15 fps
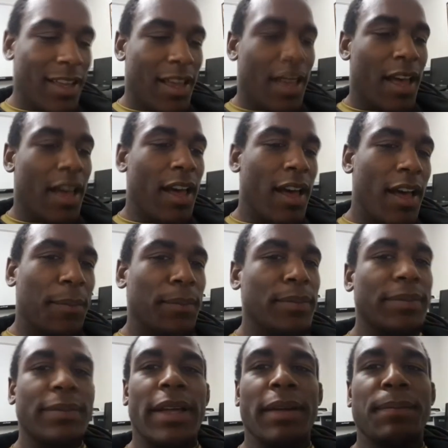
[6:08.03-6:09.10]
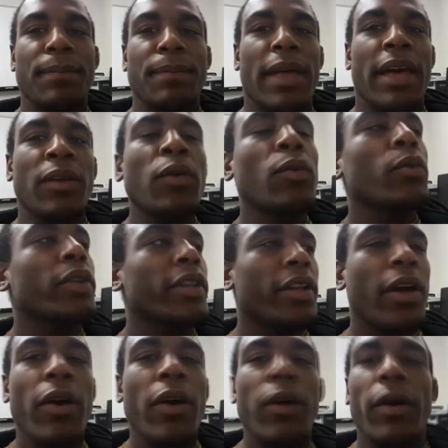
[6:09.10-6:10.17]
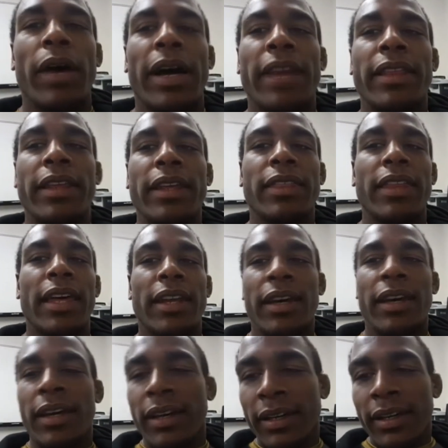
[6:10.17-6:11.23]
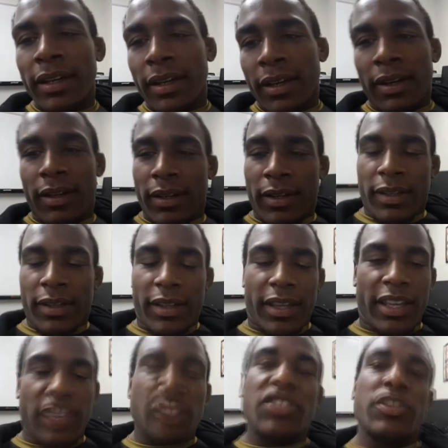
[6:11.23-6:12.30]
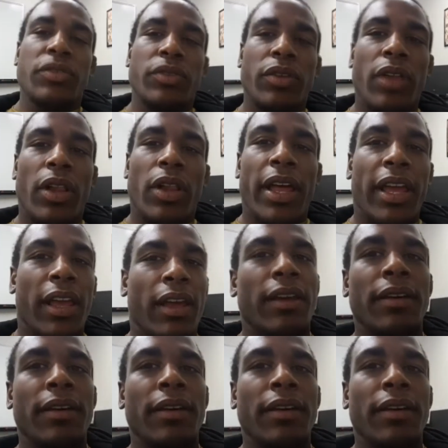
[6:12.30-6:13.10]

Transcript: I don't really know. I think that in general, like,